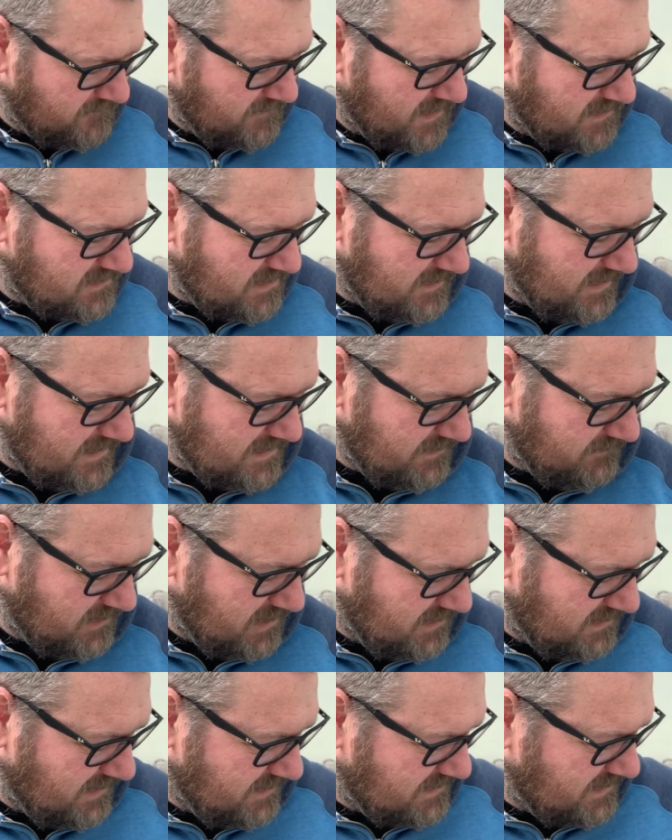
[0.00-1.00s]
So let's have a
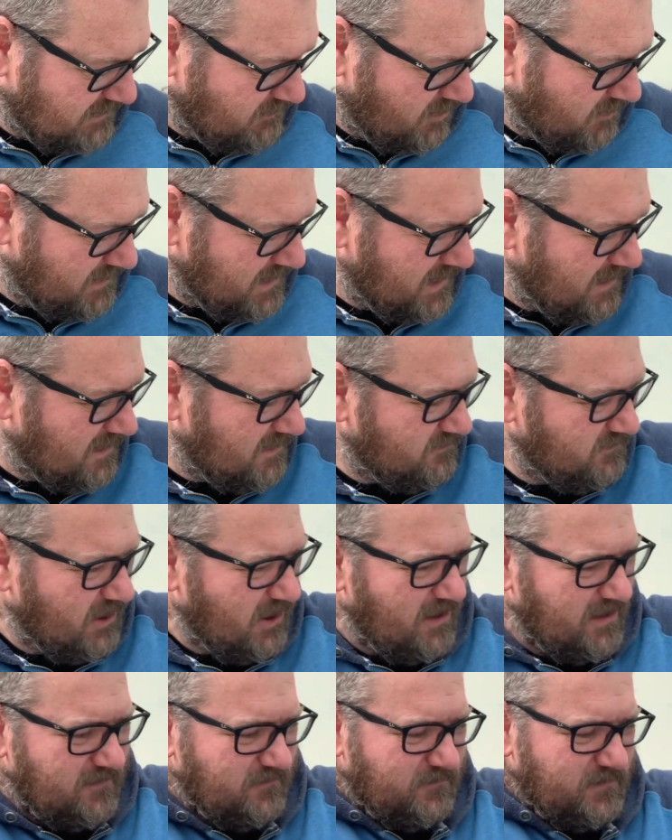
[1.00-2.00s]
look, let's see what we got.
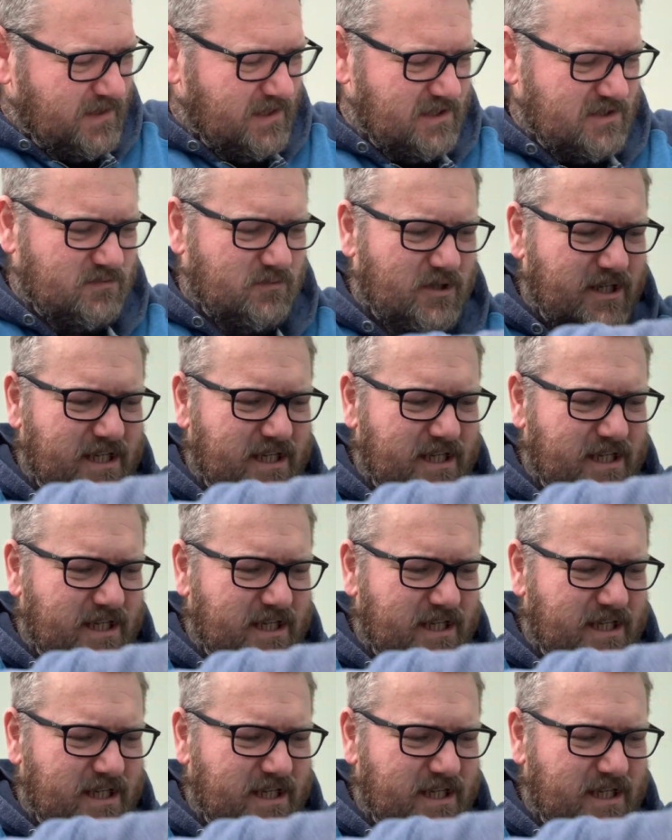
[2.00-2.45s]
Right, first one